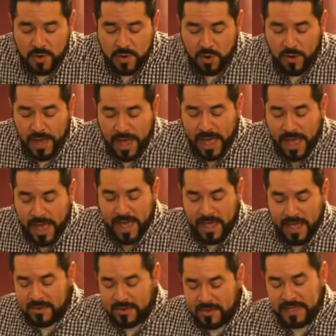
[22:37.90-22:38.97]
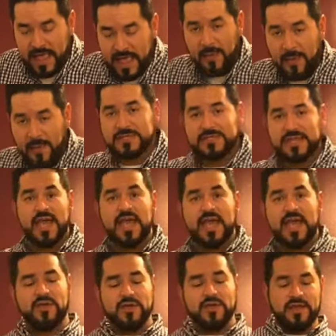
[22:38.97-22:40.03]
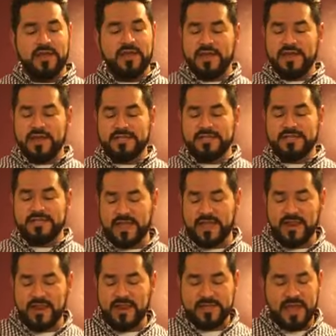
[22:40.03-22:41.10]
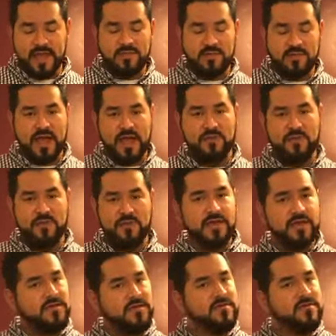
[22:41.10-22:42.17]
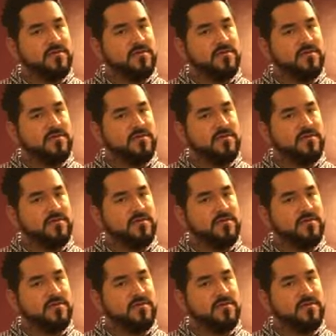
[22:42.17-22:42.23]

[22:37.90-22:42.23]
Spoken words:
who had the apple cider and Jack Daniels and apricot? We need to